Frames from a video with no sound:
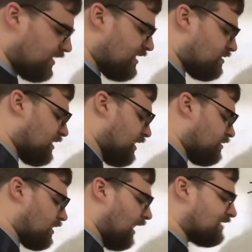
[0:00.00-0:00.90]
it
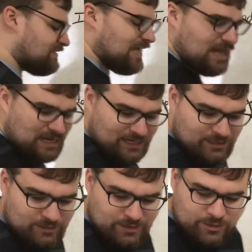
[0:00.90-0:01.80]
says a die
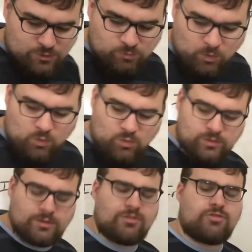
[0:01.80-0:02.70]
is
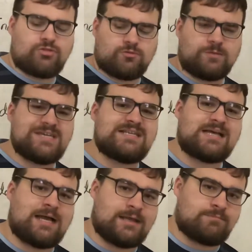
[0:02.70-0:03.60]
rolled 3
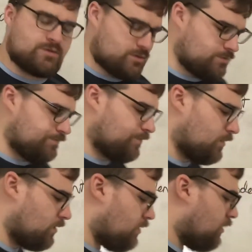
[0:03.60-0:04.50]
times.
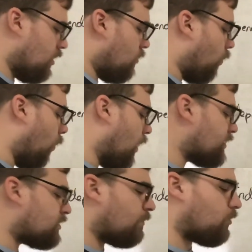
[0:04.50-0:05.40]
What
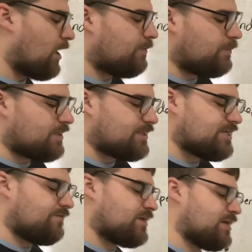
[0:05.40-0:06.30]
is the probability
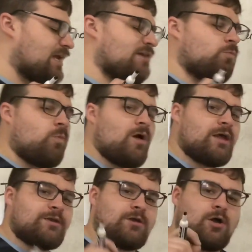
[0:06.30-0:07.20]
of getting a
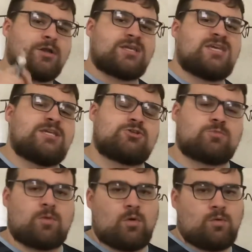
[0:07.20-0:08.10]
1 on each
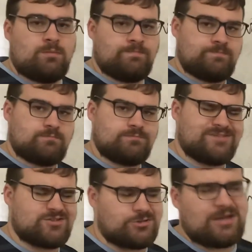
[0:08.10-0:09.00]
roll?
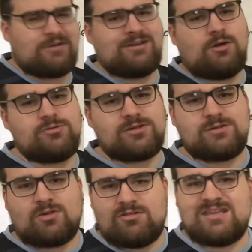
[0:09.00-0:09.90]
So now I know this
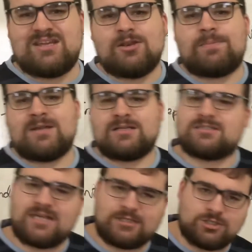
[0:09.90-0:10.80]
is on the independent
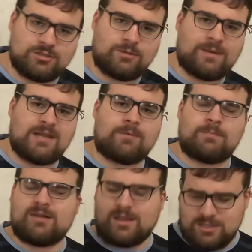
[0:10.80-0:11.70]
section of the paper,
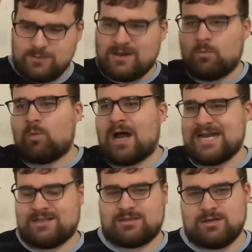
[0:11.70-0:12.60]
but let's think about why
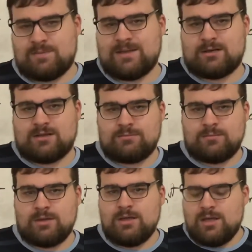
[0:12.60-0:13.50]
it's independent.
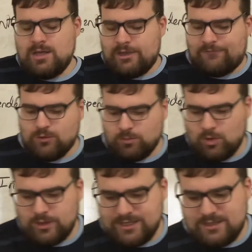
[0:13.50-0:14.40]
If you're
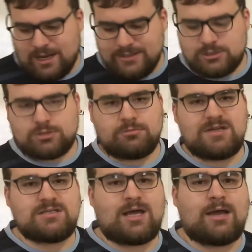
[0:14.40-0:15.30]
rolling a dice 3
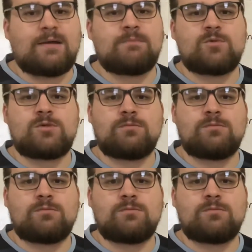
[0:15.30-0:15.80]
times,